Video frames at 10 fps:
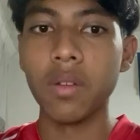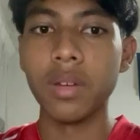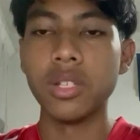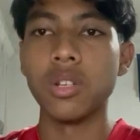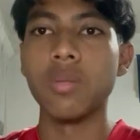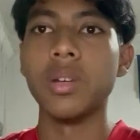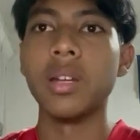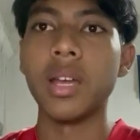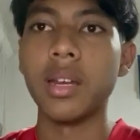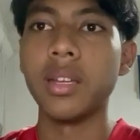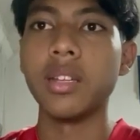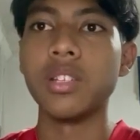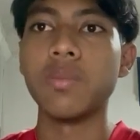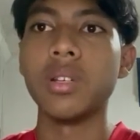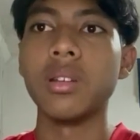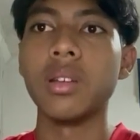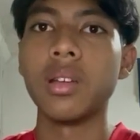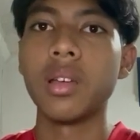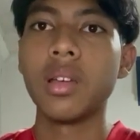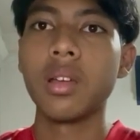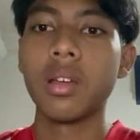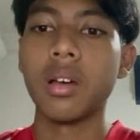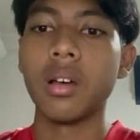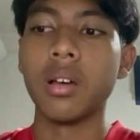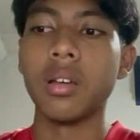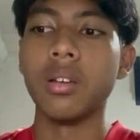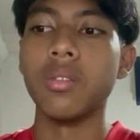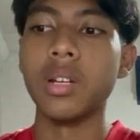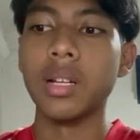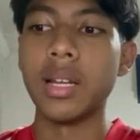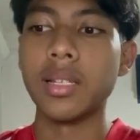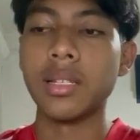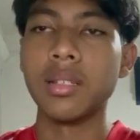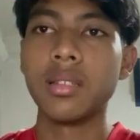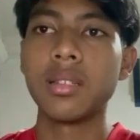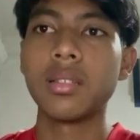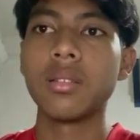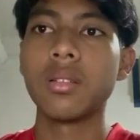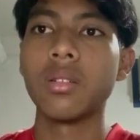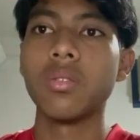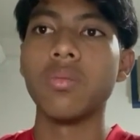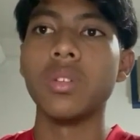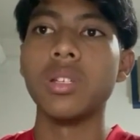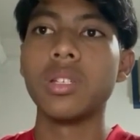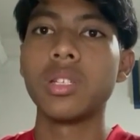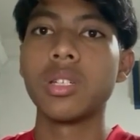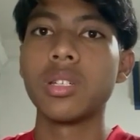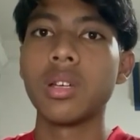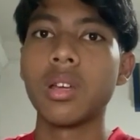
of enjoyment and engagement during lessons, which